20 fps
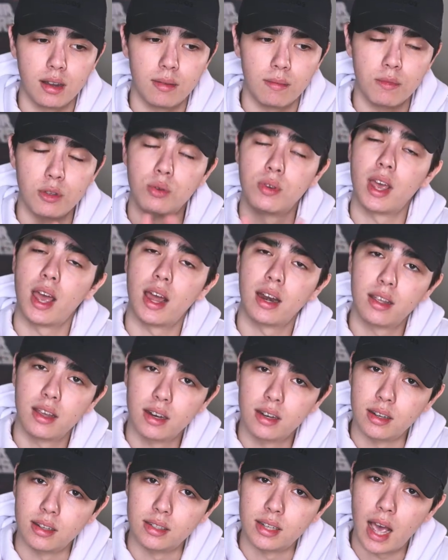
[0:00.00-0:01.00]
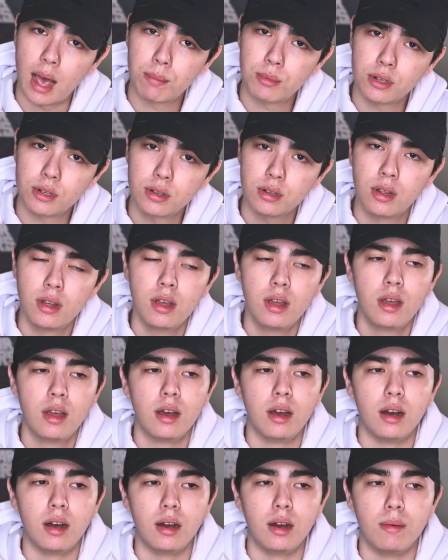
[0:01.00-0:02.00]
You can get an adapter,
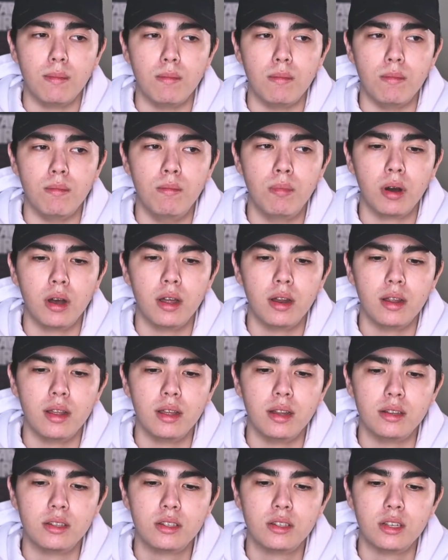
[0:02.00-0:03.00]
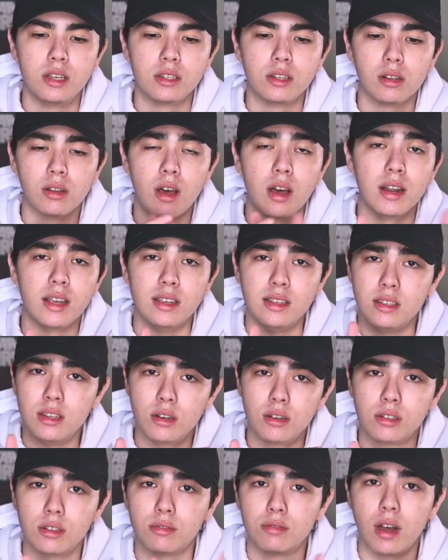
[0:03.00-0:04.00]
but it's just a lot
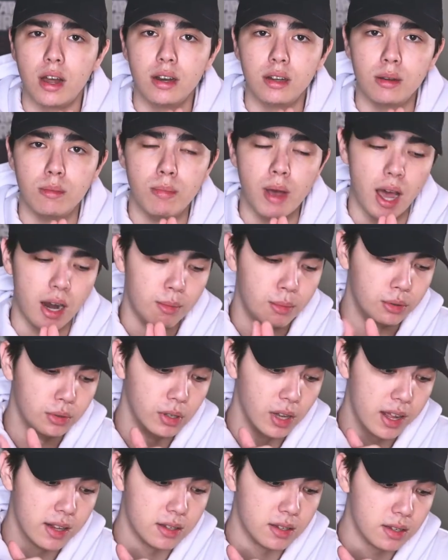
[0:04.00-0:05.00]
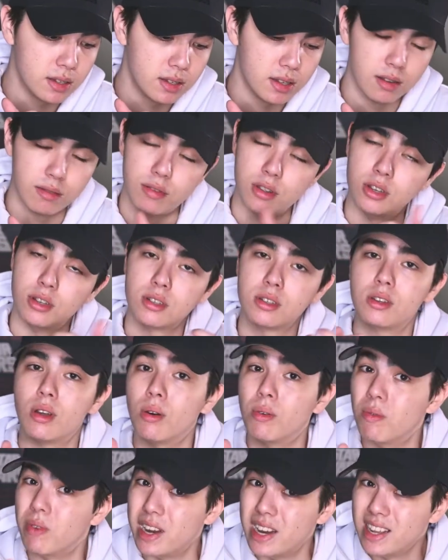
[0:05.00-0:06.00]
easier to find compatible lenses if you just
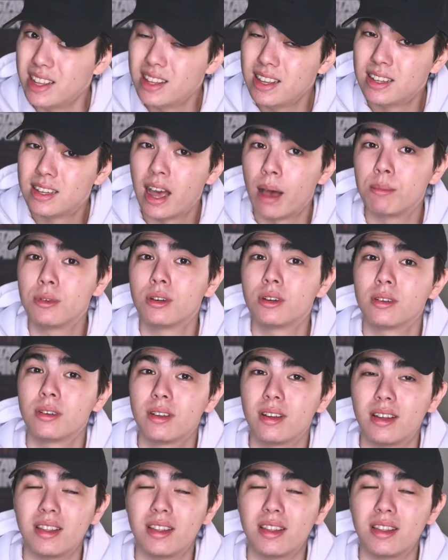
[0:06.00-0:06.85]
don't need the adapter.